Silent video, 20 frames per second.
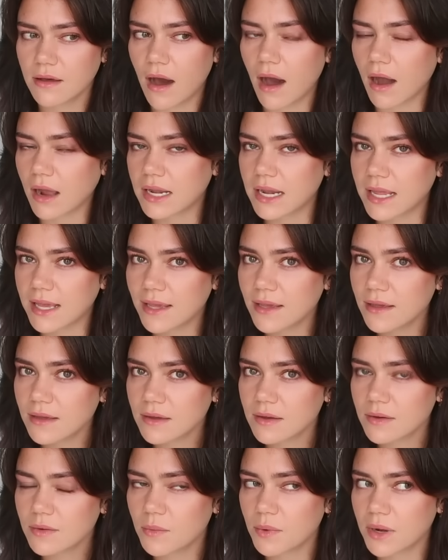ugly
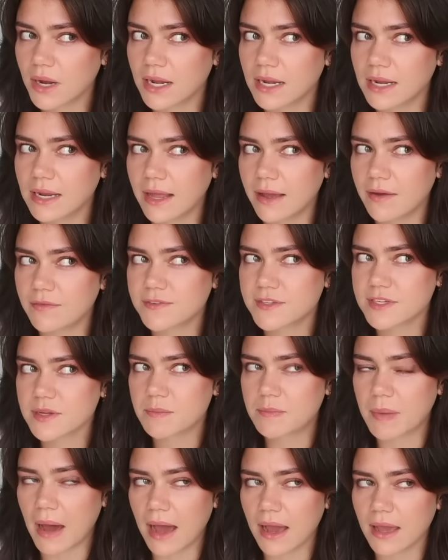when I
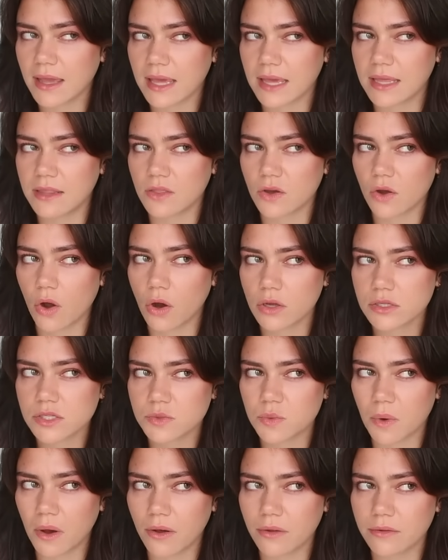lived back in the
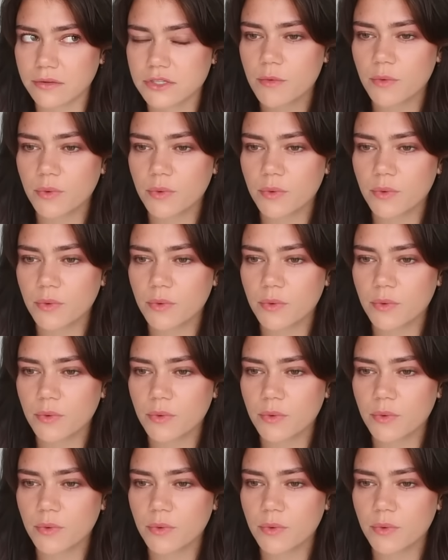Cotswolds.